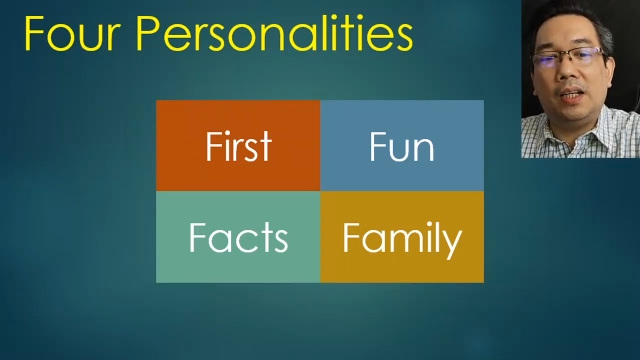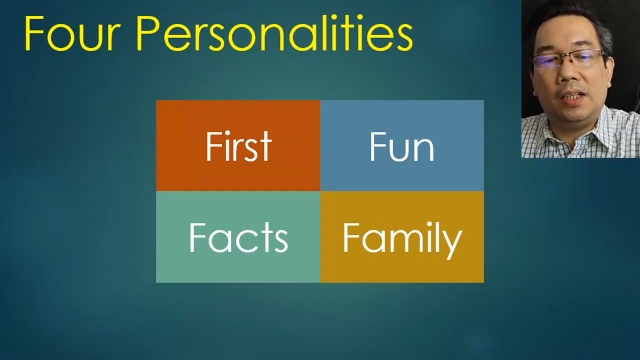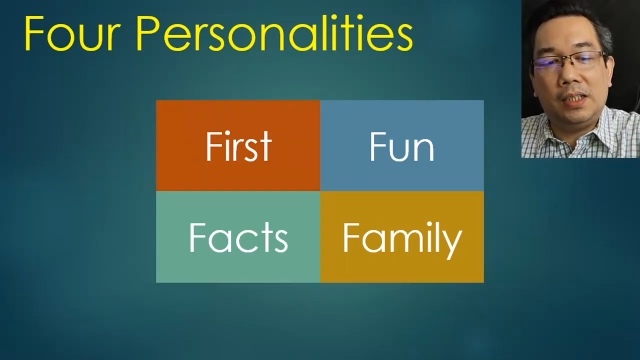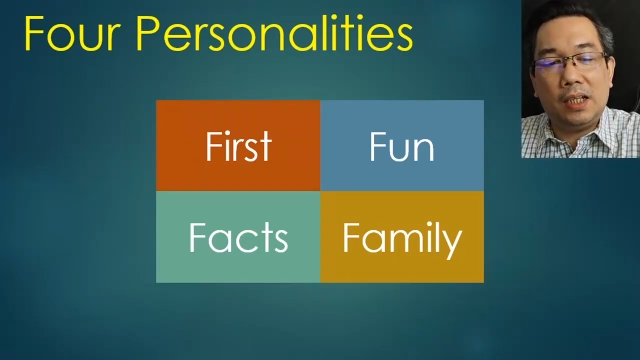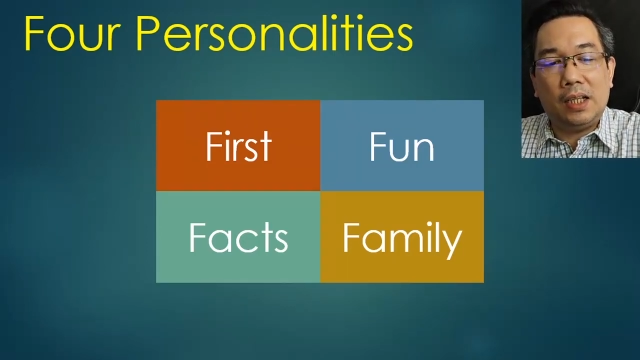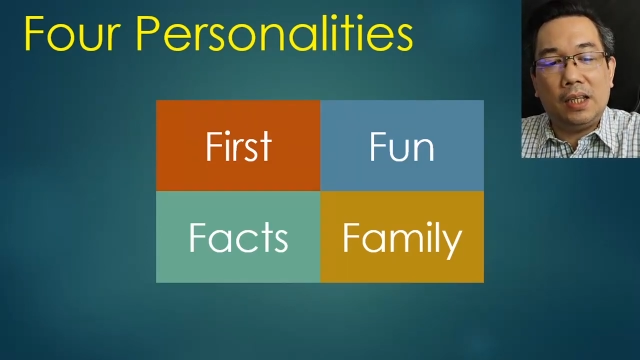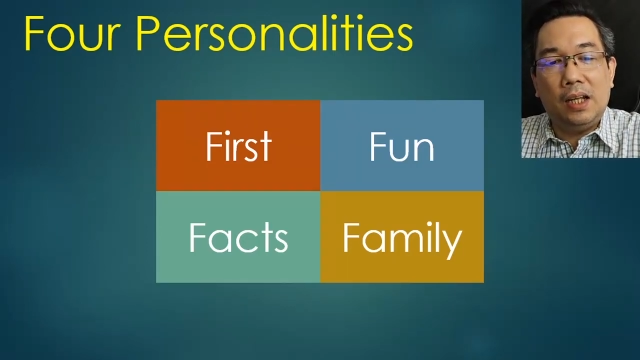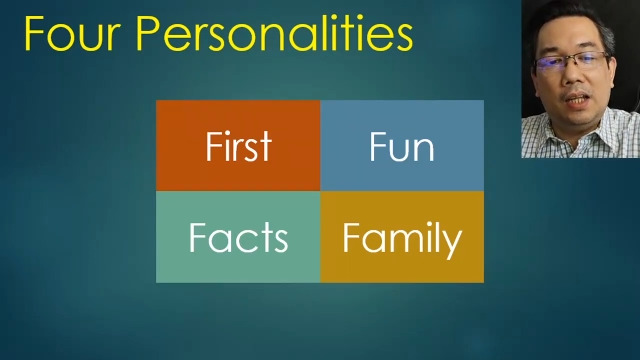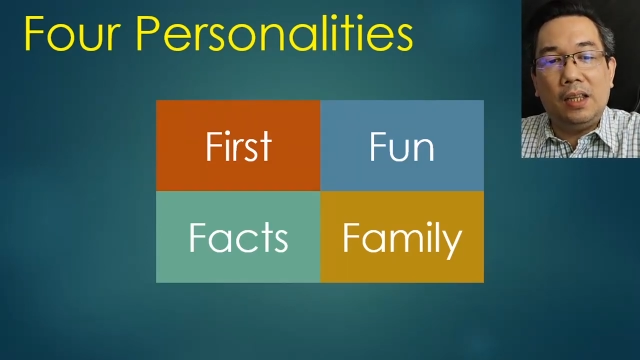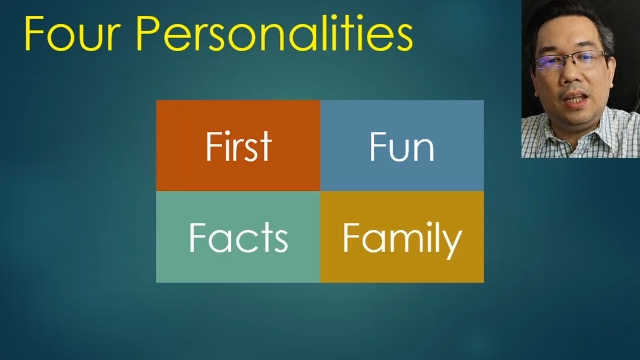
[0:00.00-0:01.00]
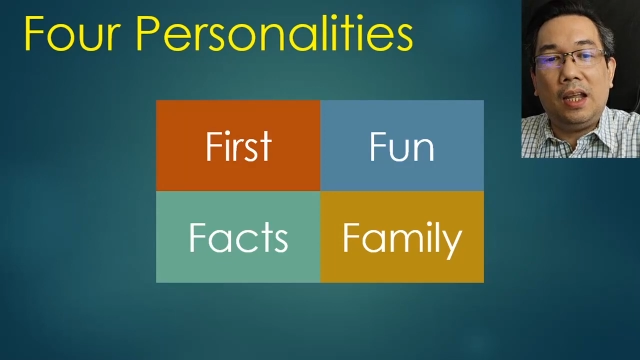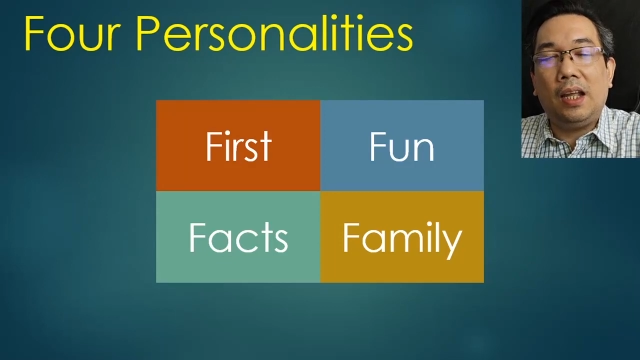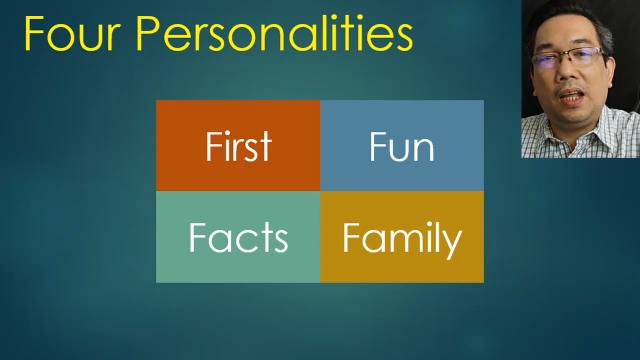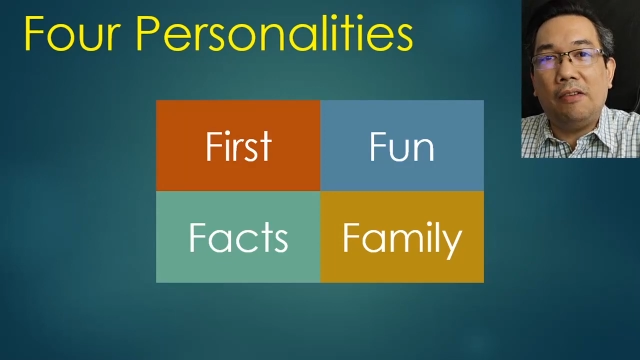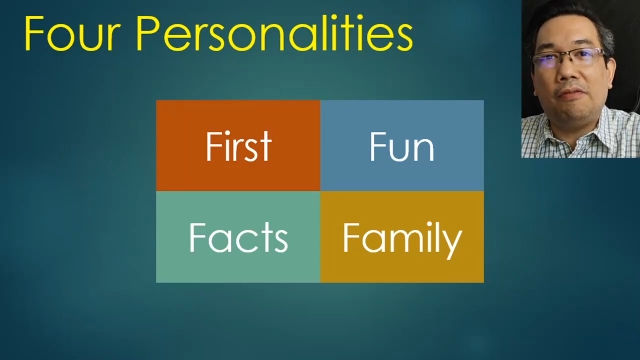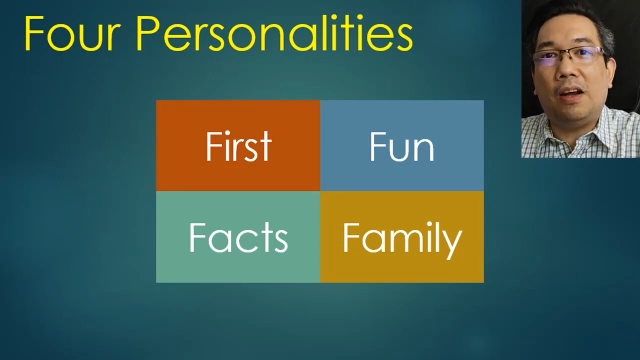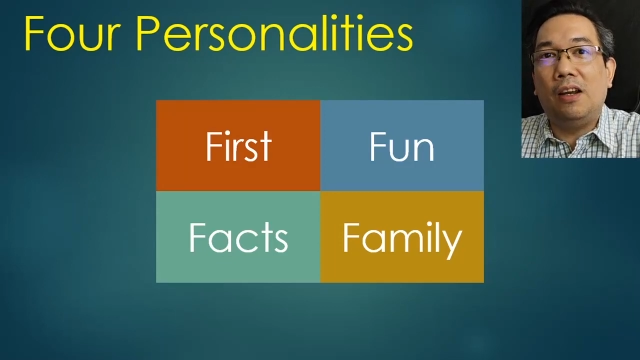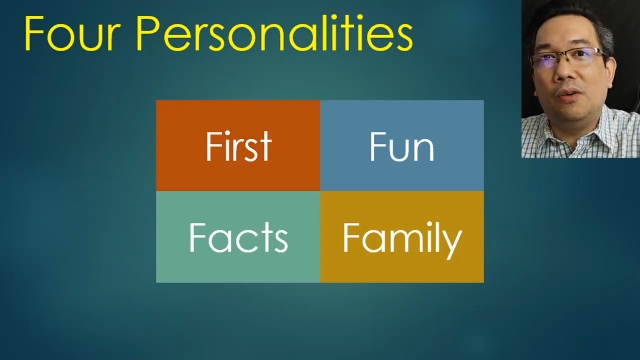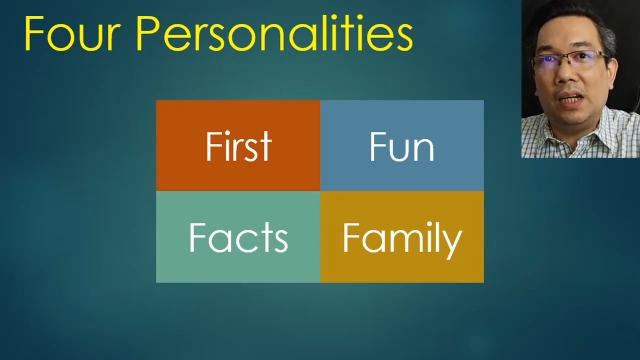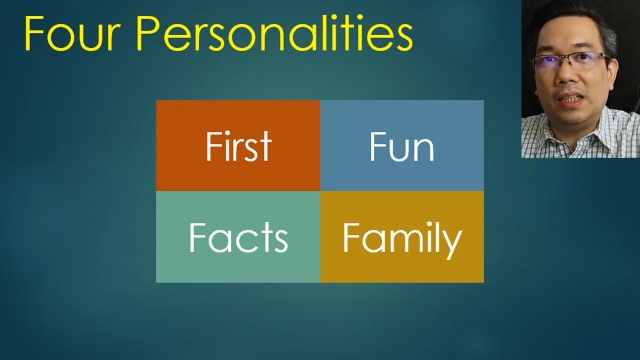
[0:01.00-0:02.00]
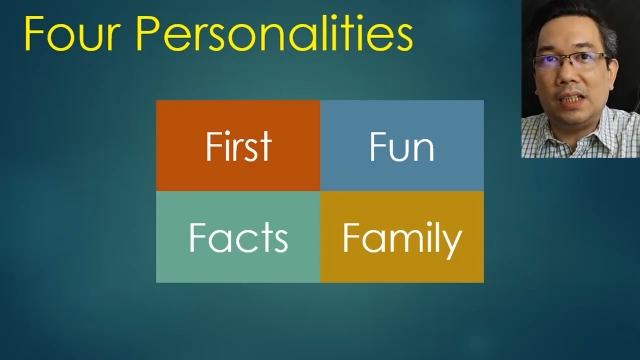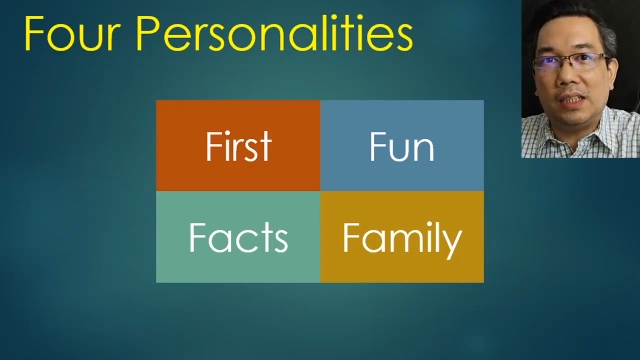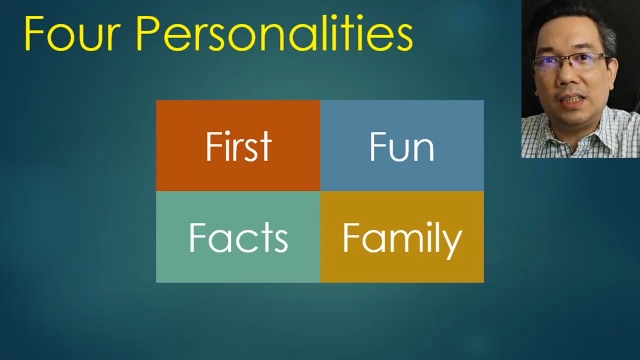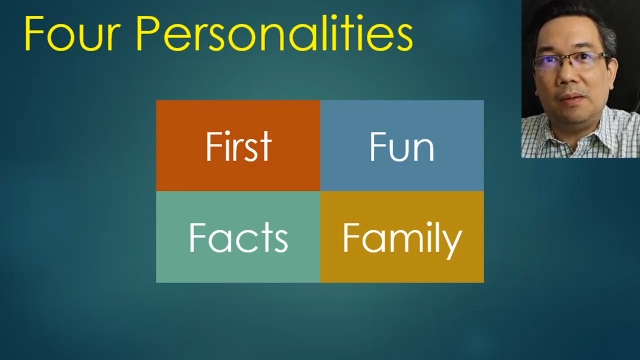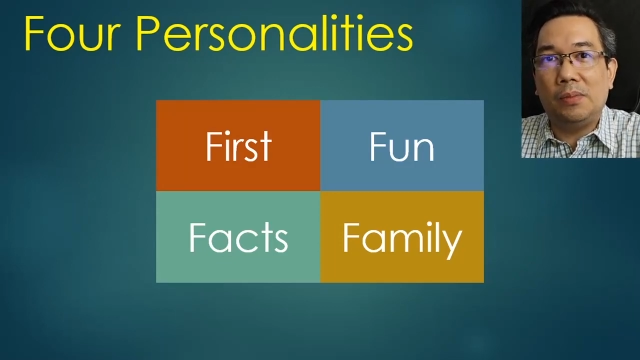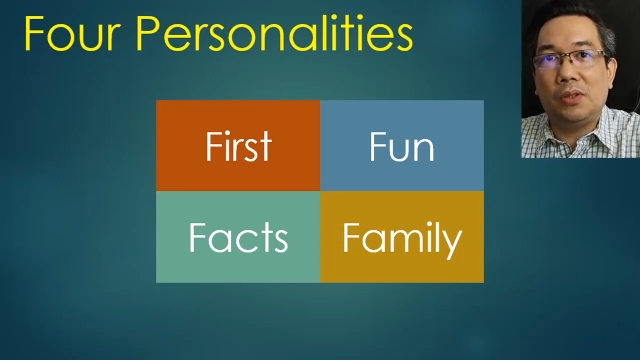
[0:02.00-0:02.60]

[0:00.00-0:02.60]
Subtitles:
is that they can follow a system.